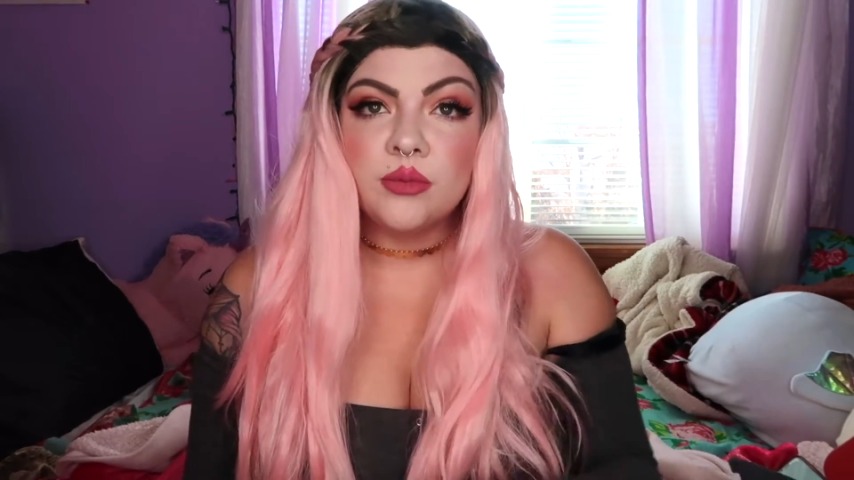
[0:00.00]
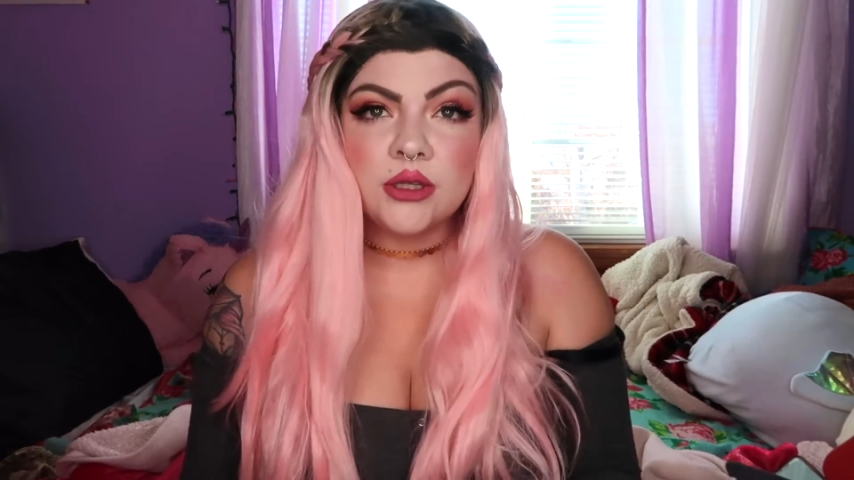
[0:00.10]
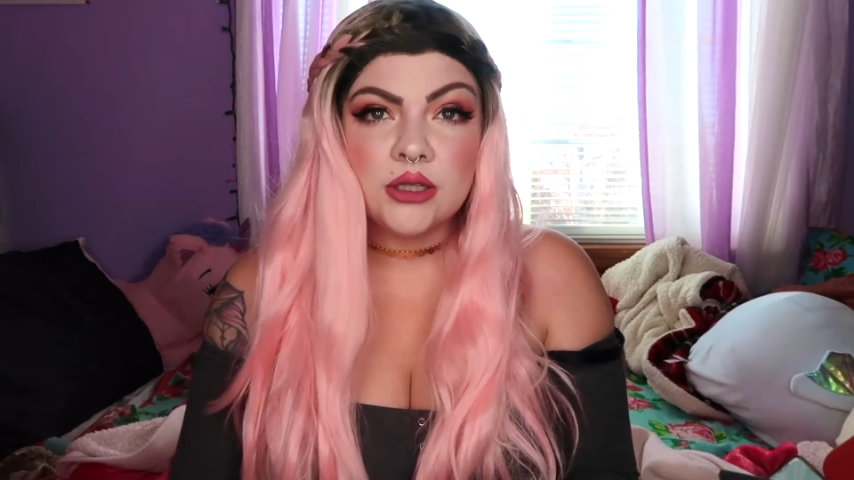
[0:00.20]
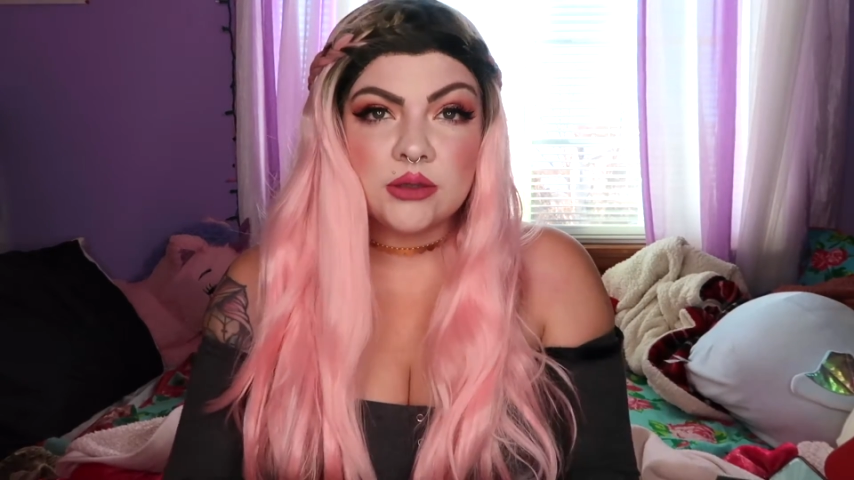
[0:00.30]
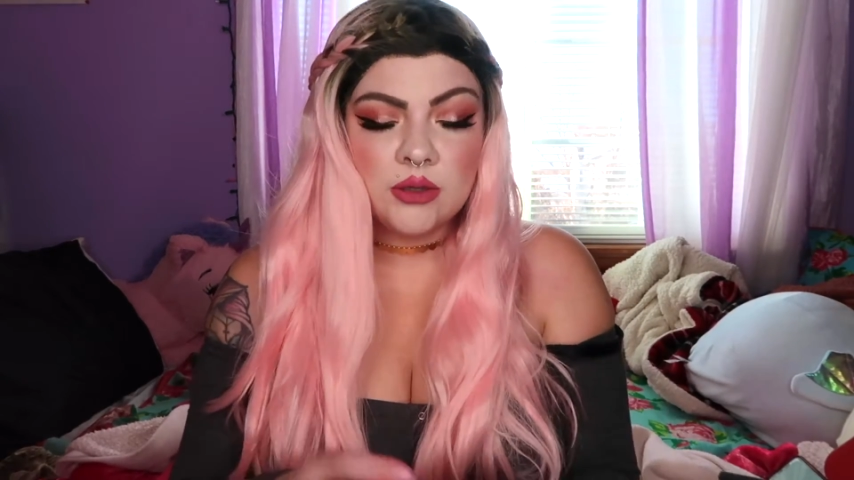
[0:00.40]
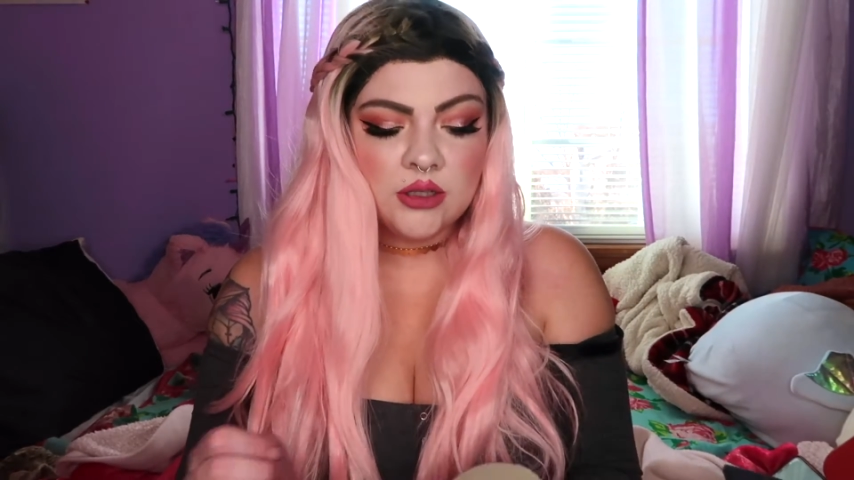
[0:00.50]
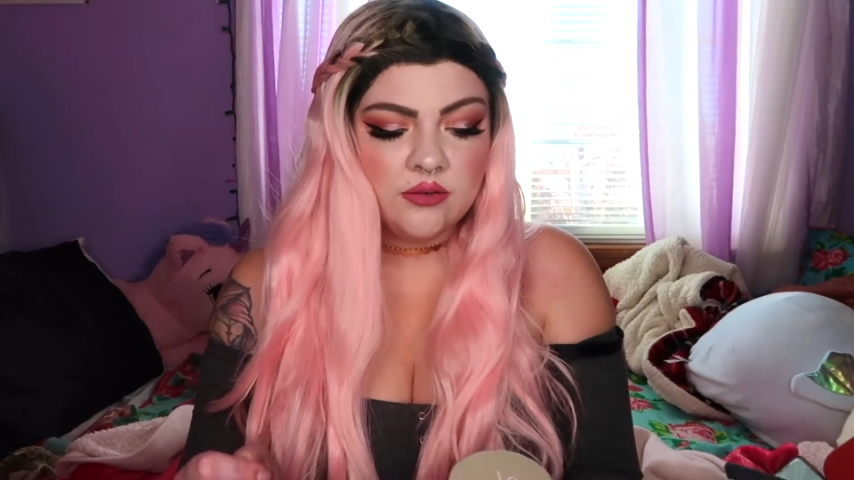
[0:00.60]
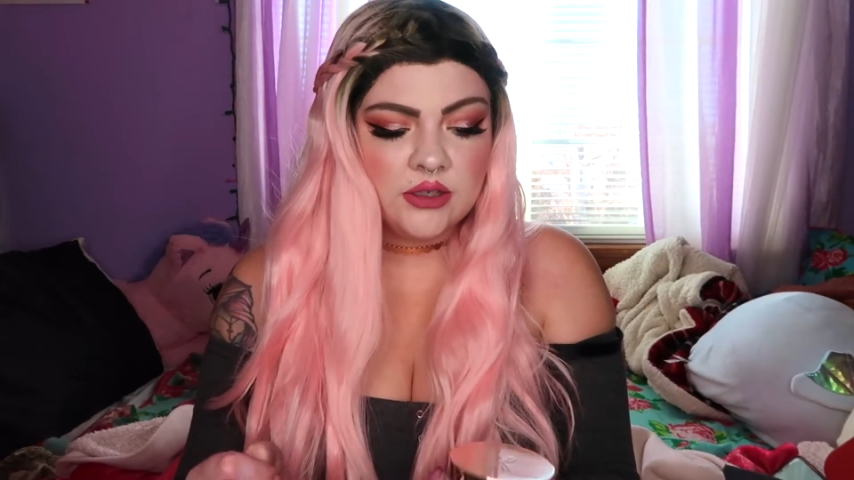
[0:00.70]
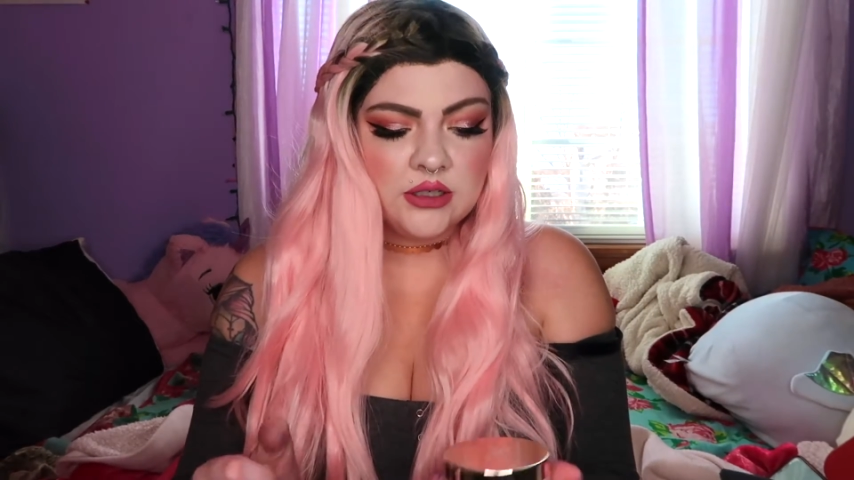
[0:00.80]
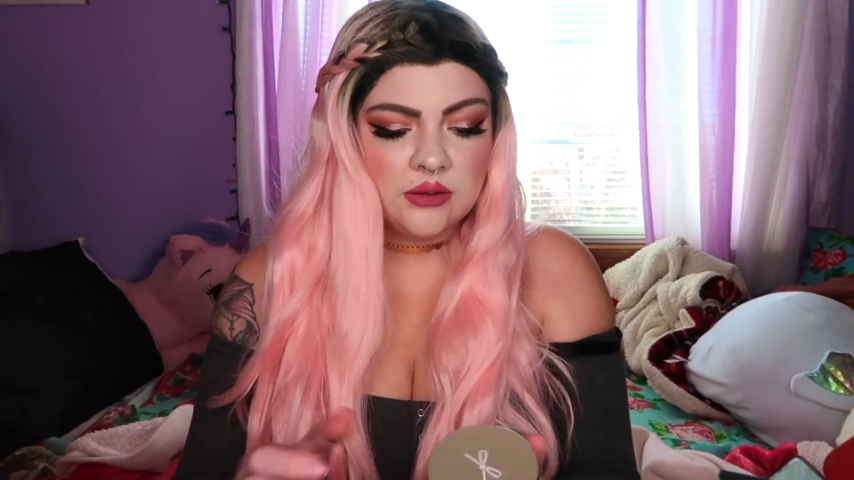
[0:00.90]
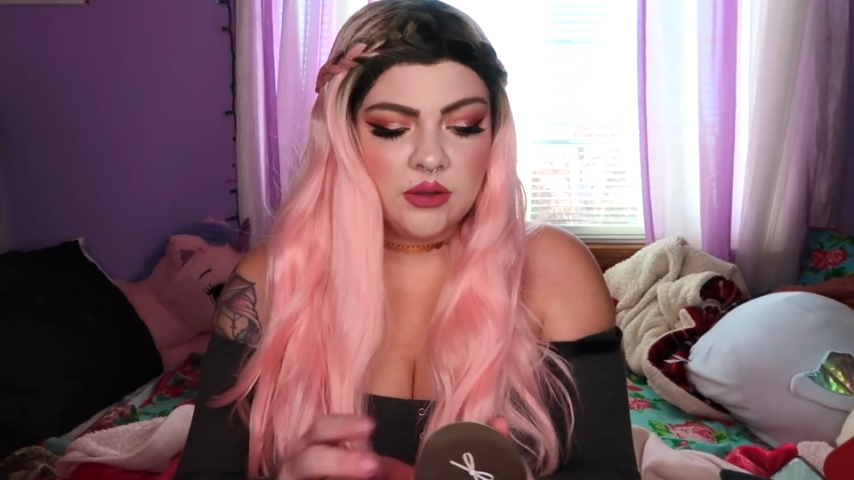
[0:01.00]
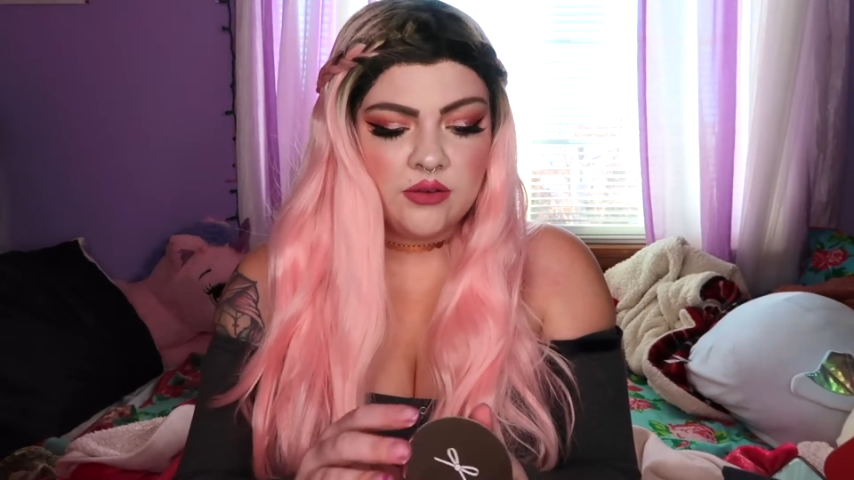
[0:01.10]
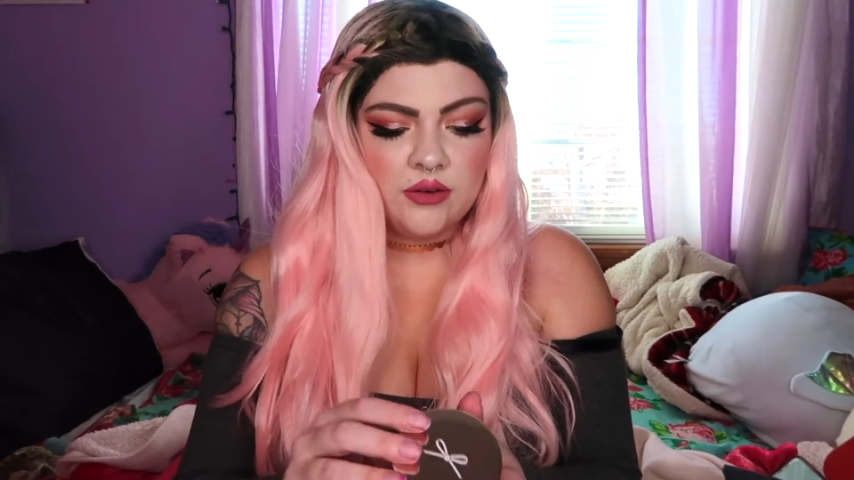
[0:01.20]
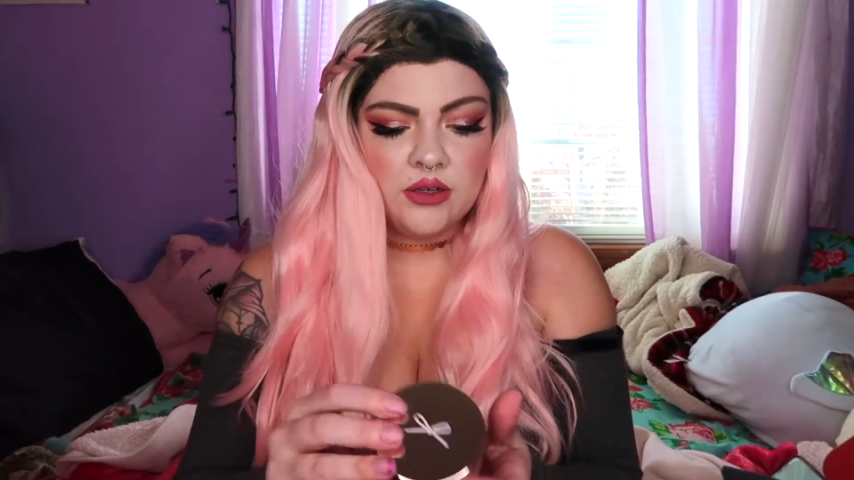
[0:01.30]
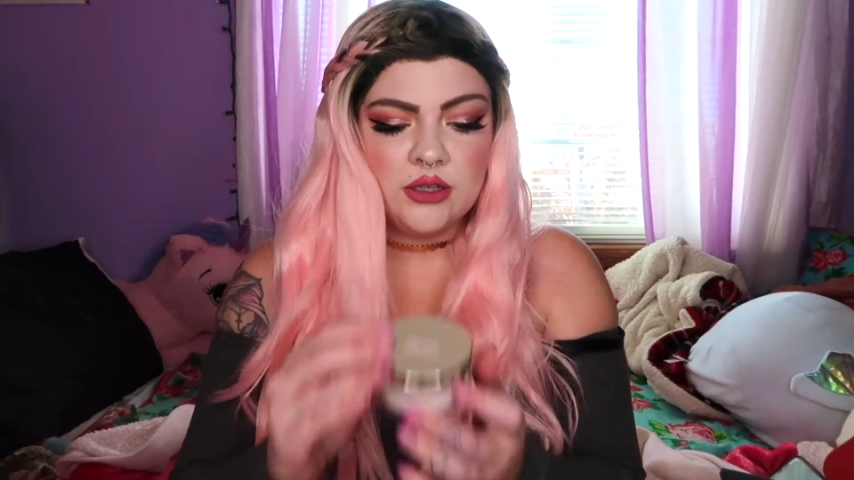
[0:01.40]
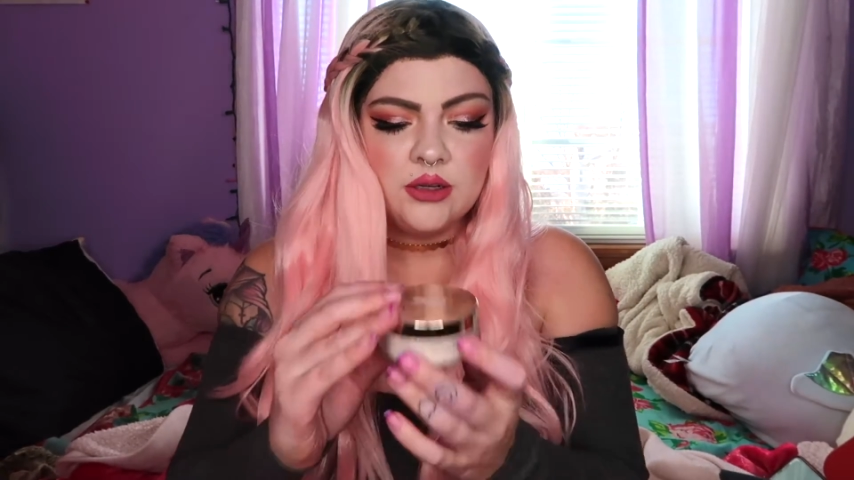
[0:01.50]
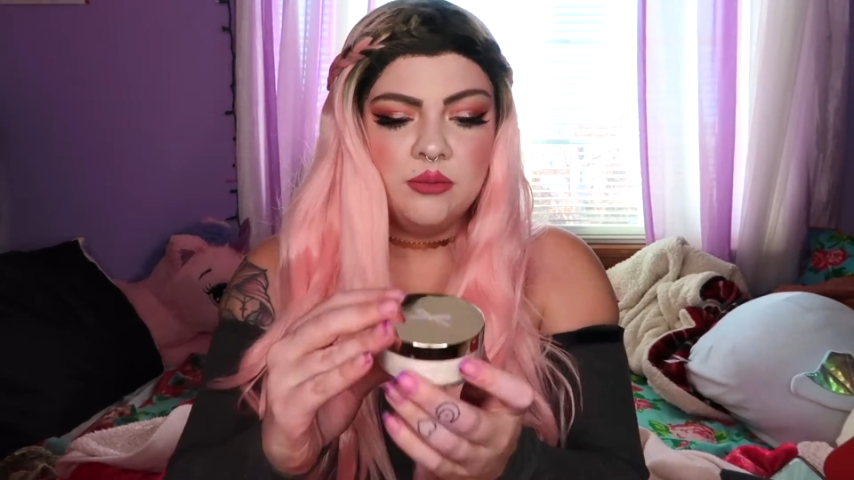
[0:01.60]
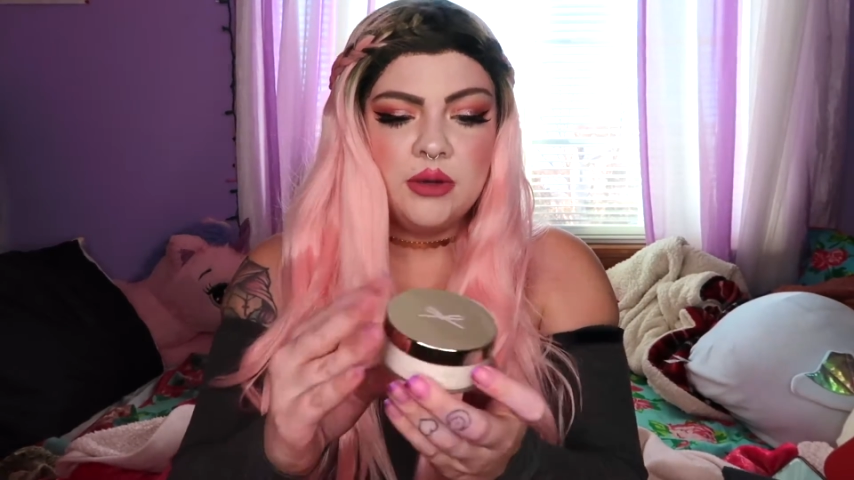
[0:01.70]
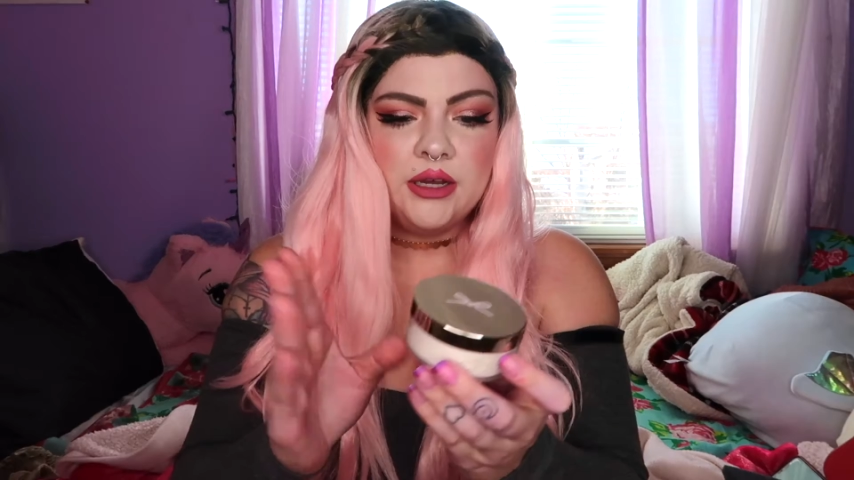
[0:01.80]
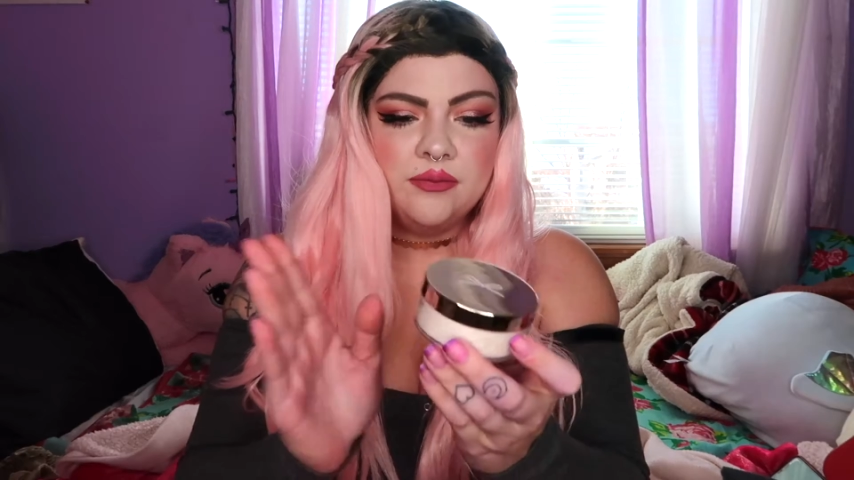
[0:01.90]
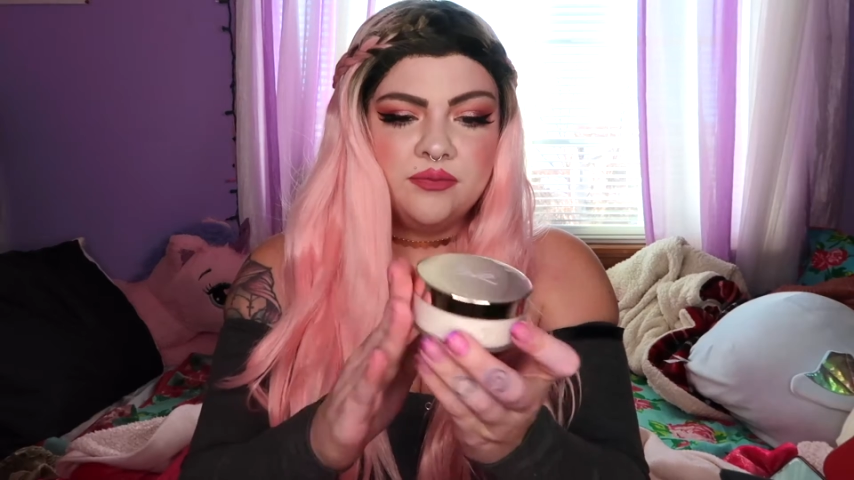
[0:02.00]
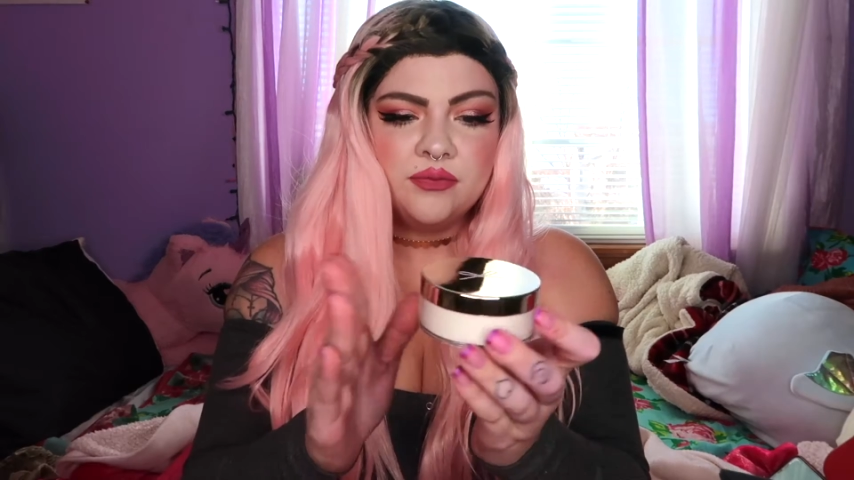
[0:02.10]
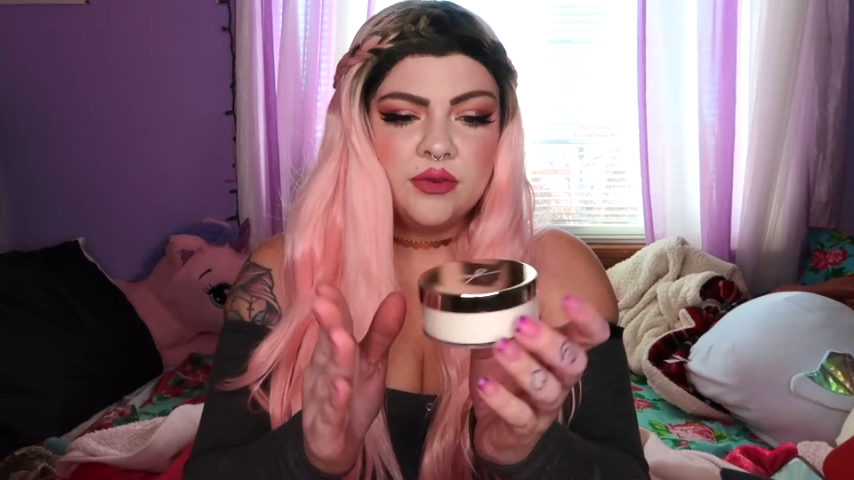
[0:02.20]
But the smell of it isn't my favorite either. But